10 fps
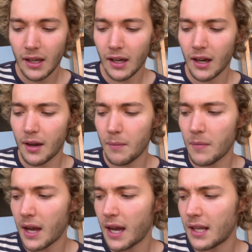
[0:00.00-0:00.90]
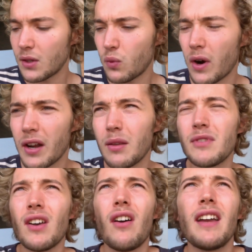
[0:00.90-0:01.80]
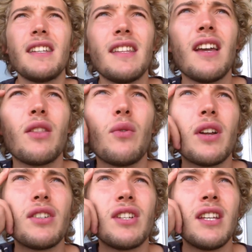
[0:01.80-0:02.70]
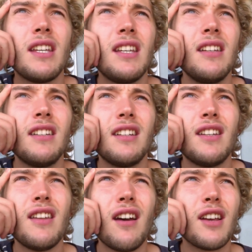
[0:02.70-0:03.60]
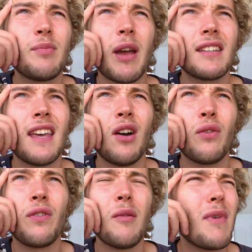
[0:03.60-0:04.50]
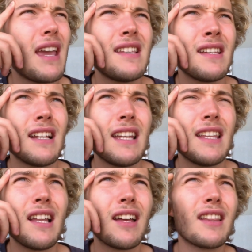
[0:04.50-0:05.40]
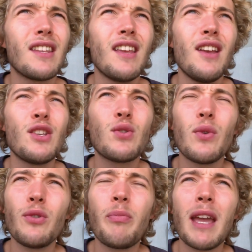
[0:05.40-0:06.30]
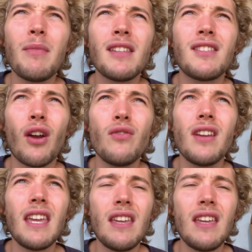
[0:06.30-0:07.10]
And one of them died, and the other one she nursed back to health. Amazingly, like squirrel babies they